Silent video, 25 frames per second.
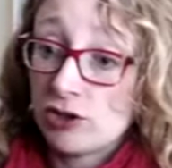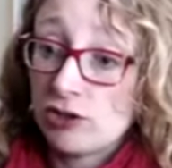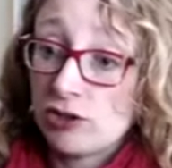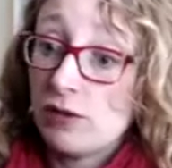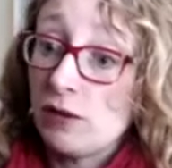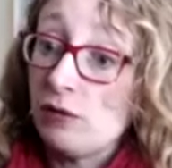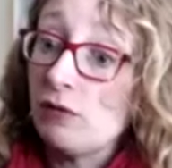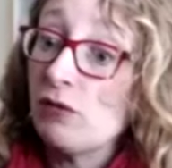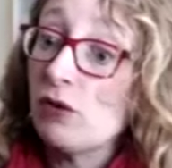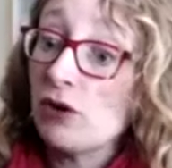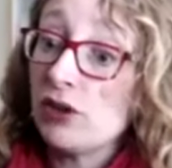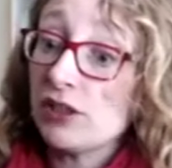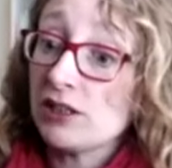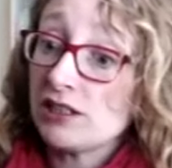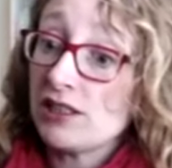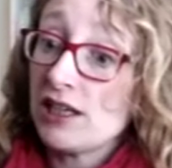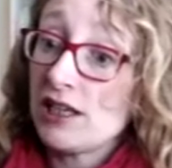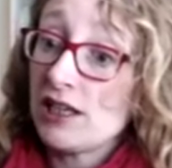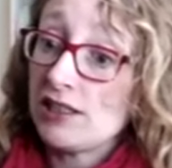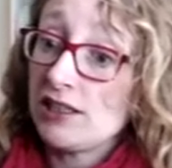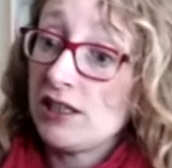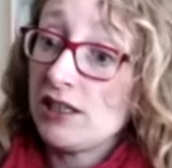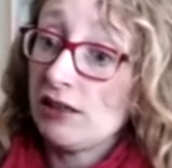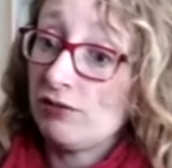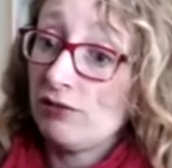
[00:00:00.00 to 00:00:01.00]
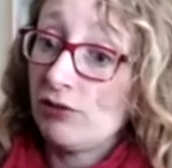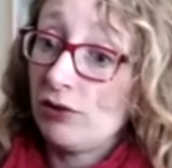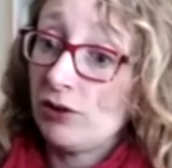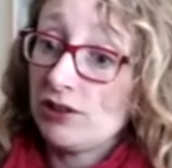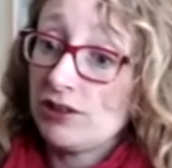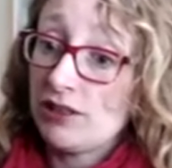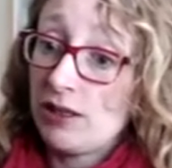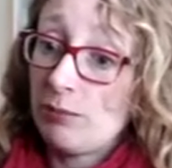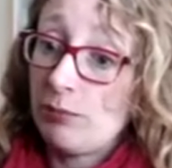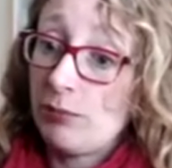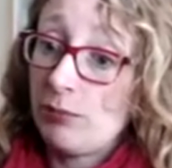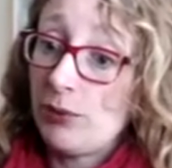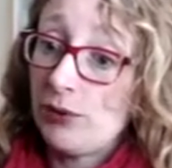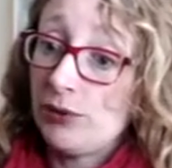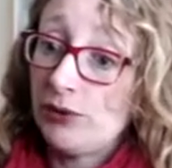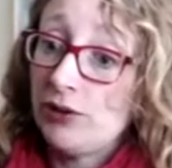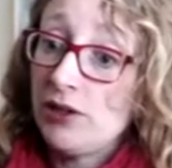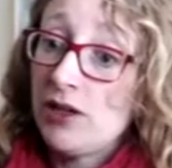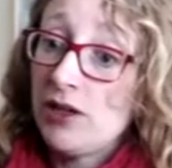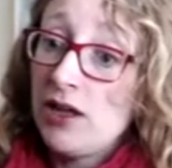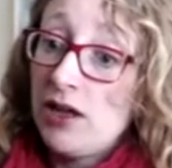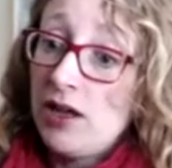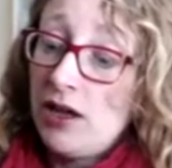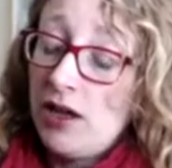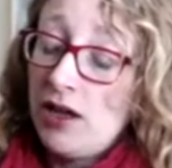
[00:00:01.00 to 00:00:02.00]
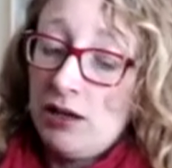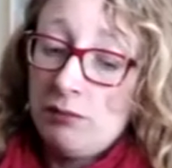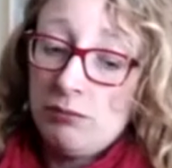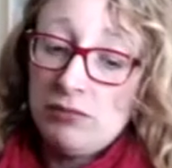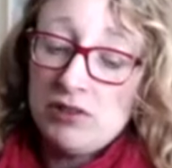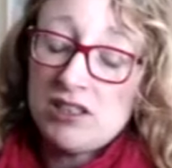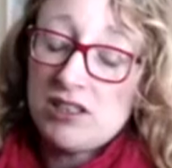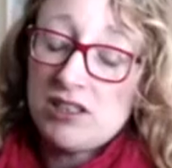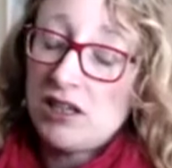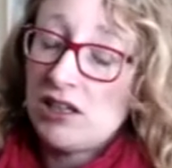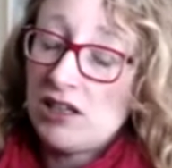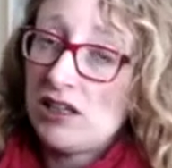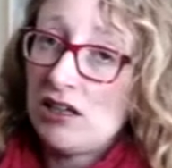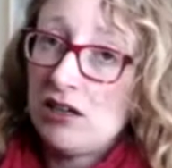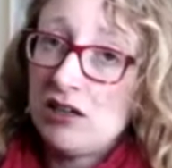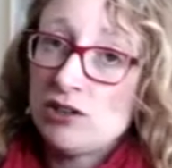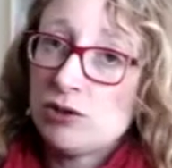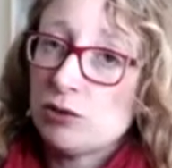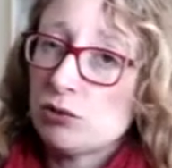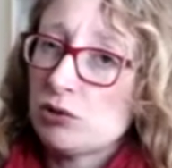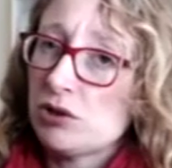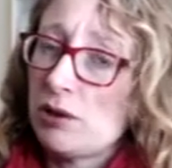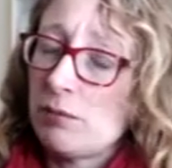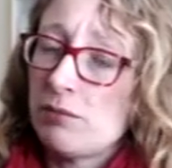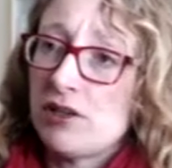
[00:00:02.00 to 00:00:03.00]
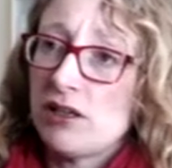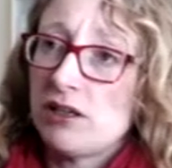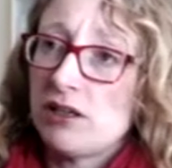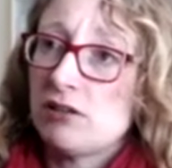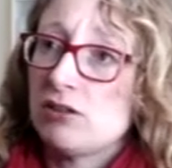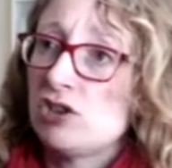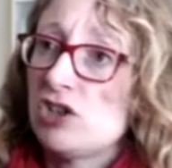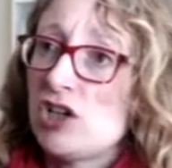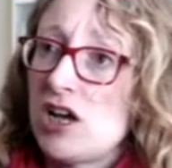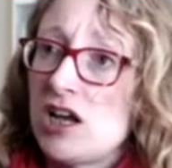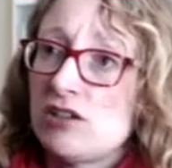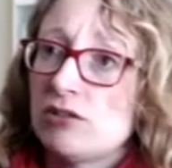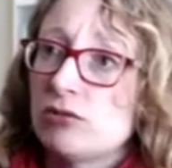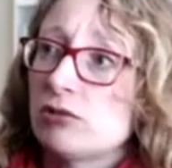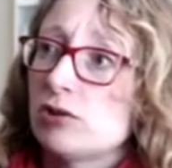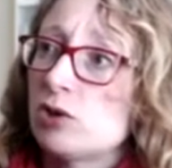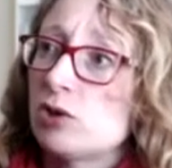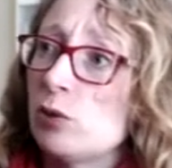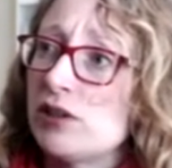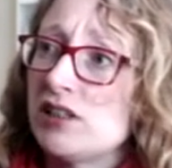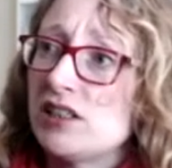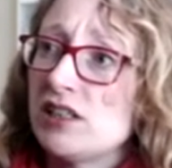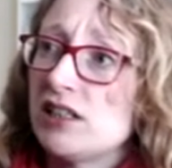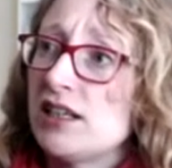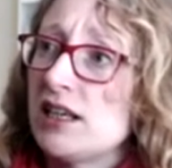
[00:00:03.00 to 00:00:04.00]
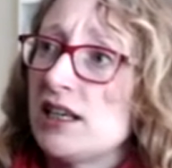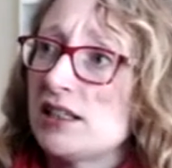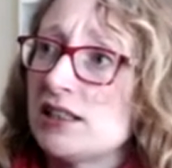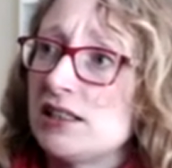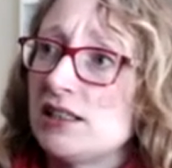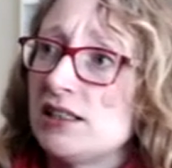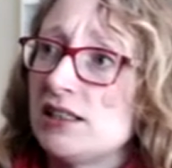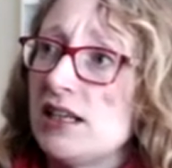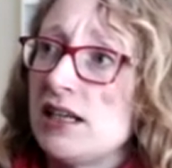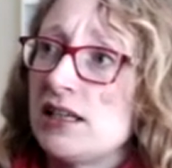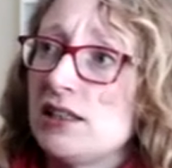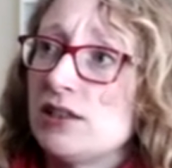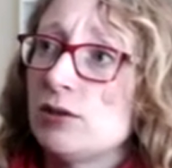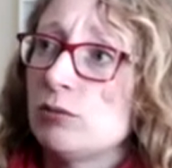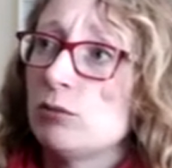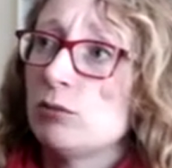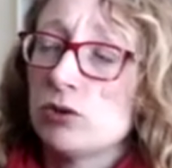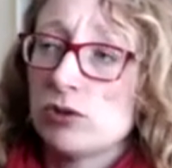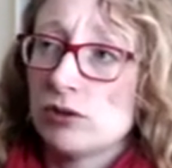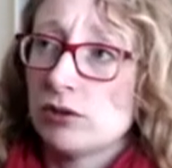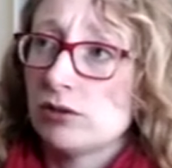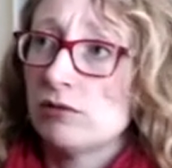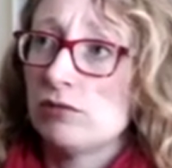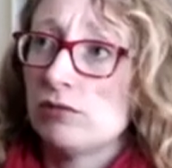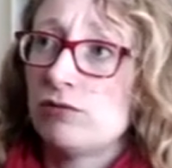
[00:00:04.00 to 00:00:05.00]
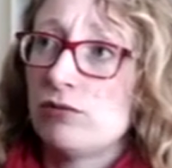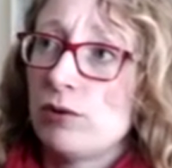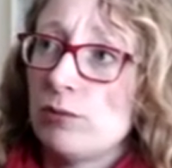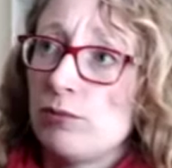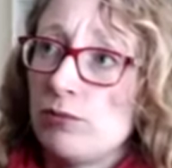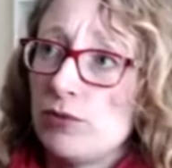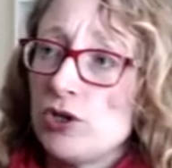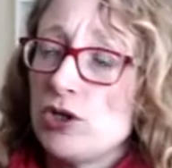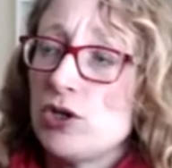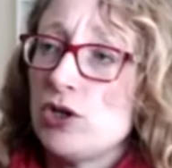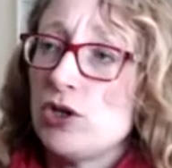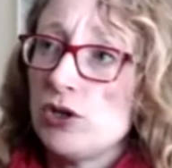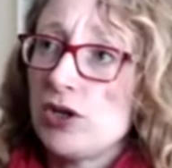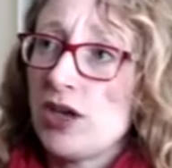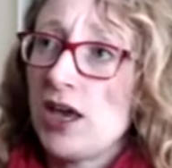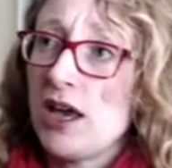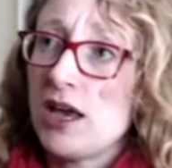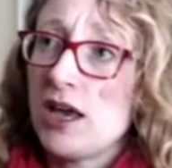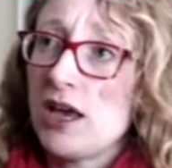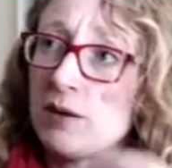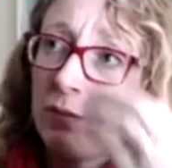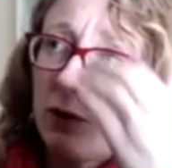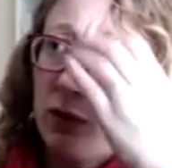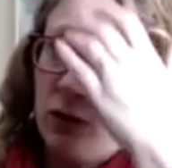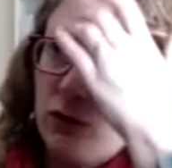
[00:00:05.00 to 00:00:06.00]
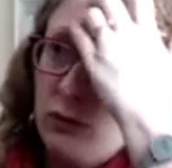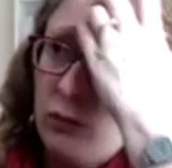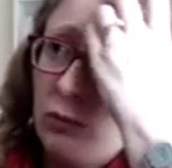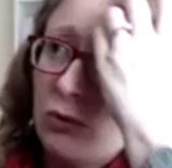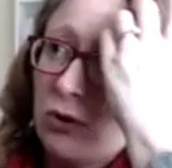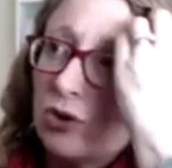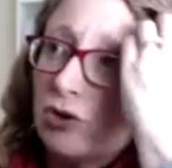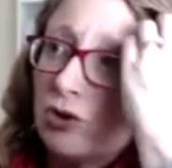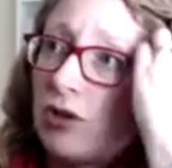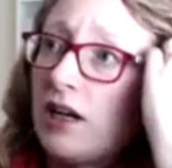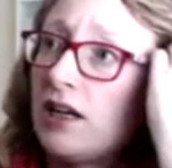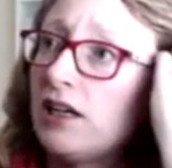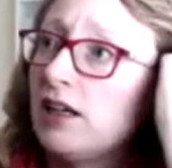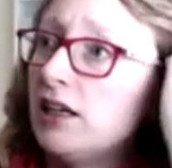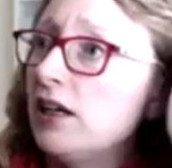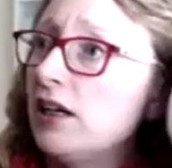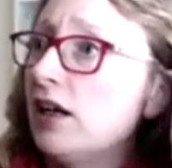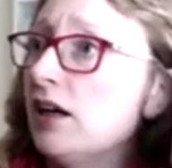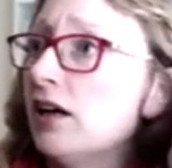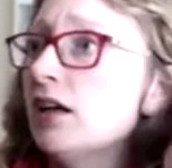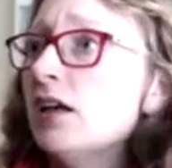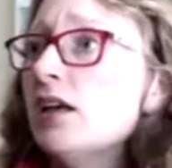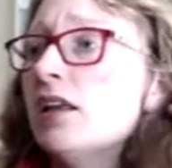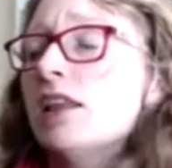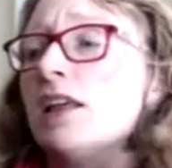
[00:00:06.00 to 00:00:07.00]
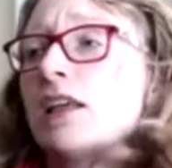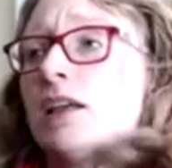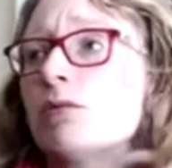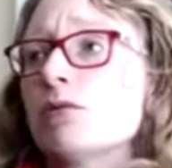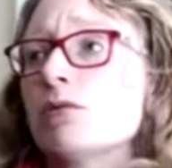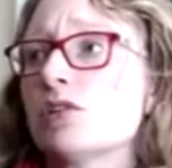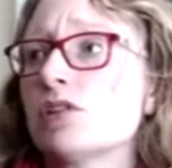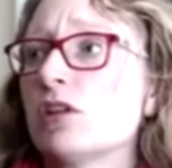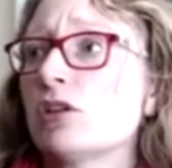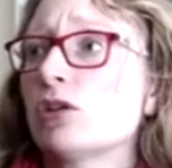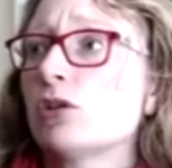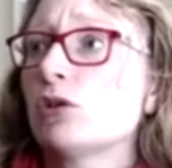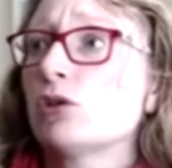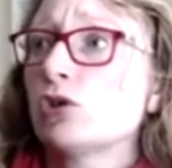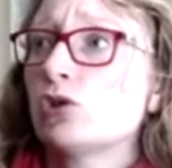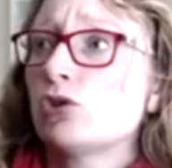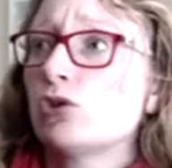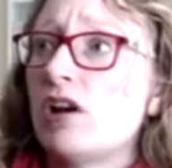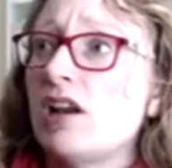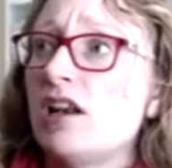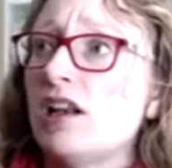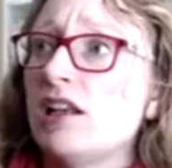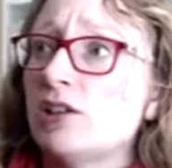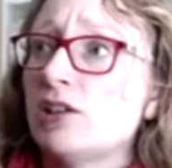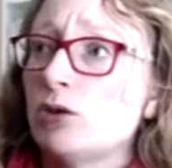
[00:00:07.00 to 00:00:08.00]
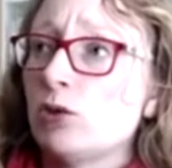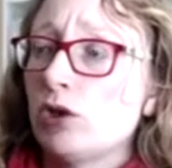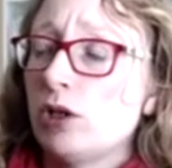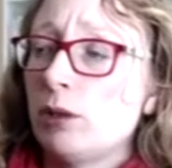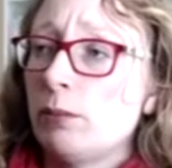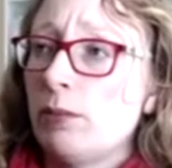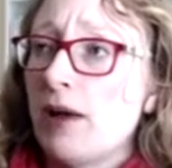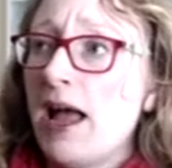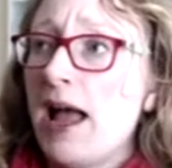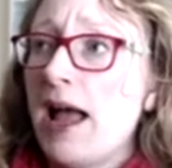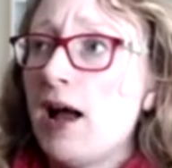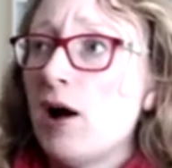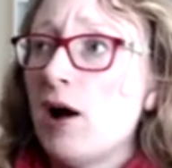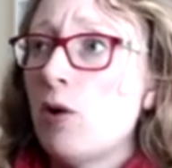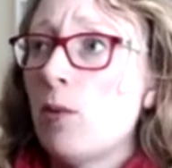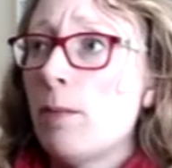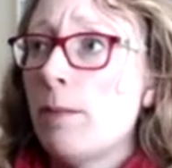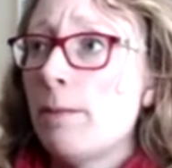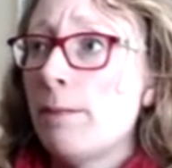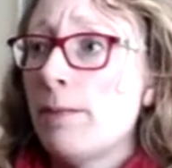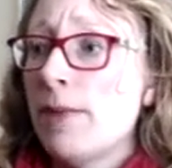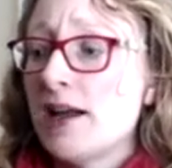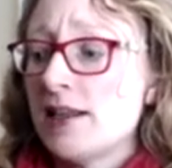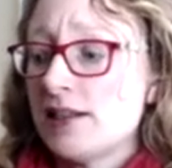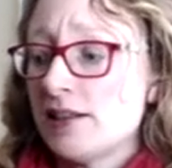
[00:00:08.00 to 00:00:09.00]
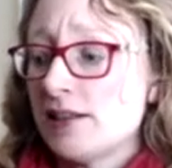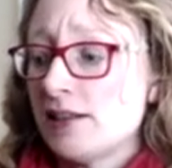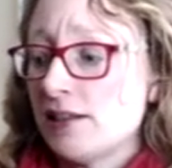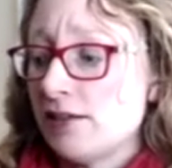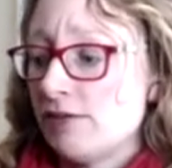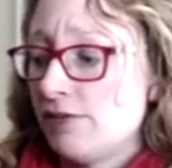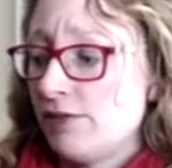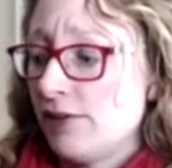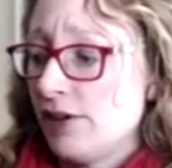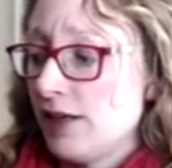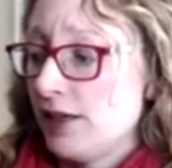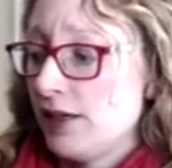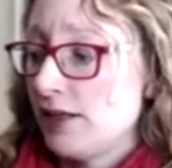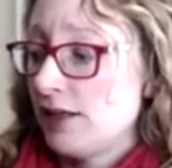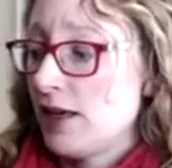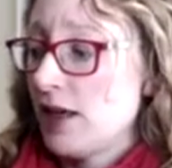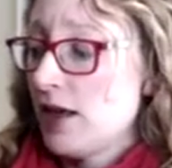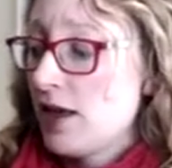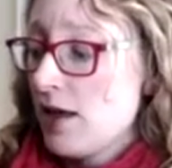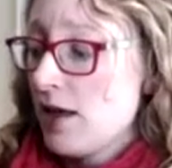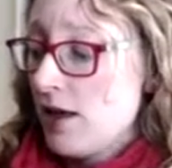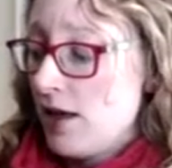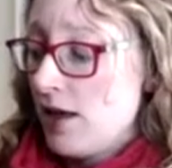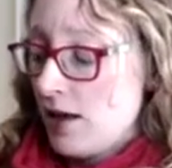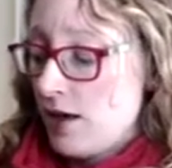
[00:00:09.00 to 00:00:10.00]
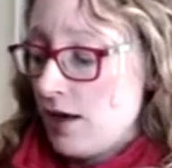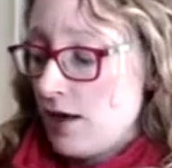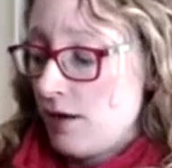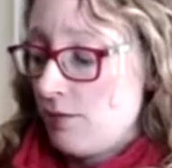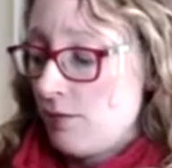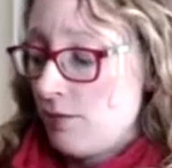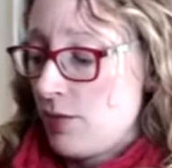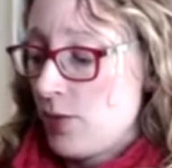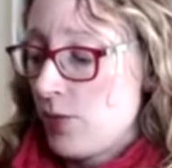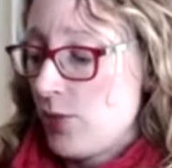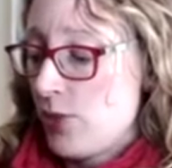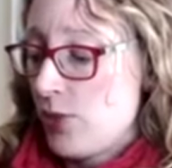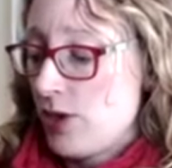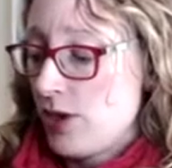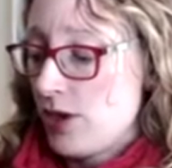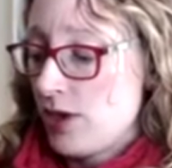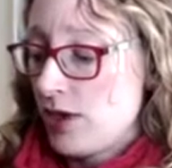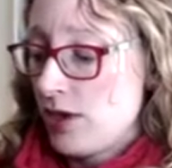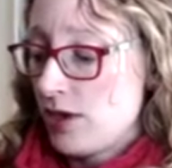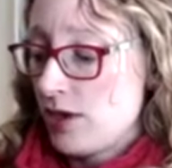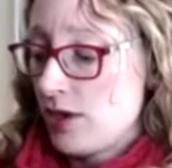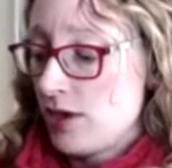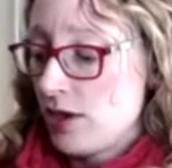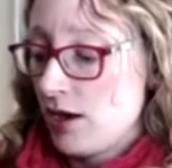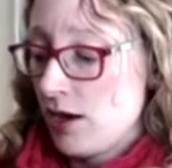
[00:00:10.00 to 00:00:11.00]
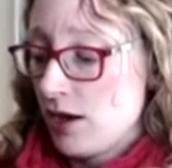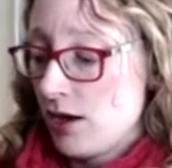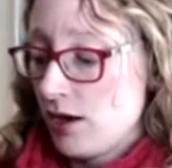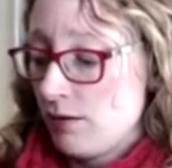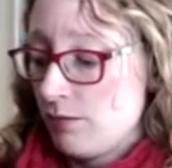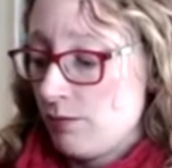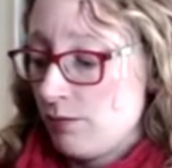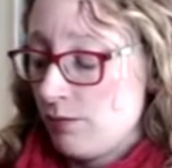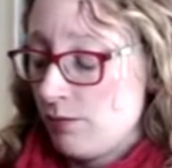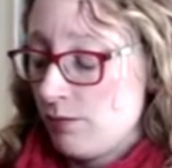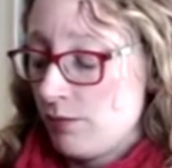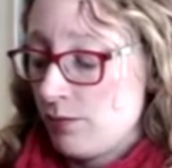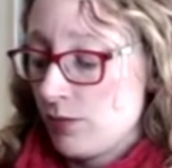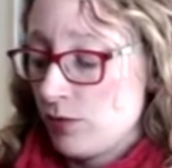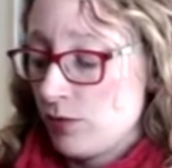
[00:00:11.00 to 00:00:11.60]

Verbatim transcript: the phonics testing, for example. Um, and certainly I saw something shared on Twitter yesterday that wasn't from the UK, but from Australia. I think it was Southern Australia talking about how massively um, the um,